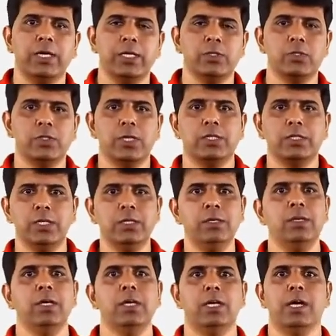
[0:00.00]

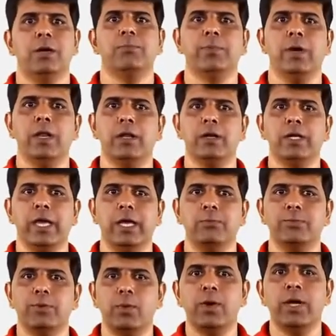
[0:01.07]
constructor, compiler can
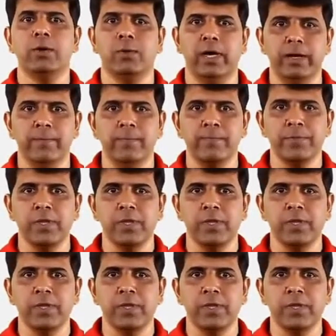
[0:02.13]
provide one.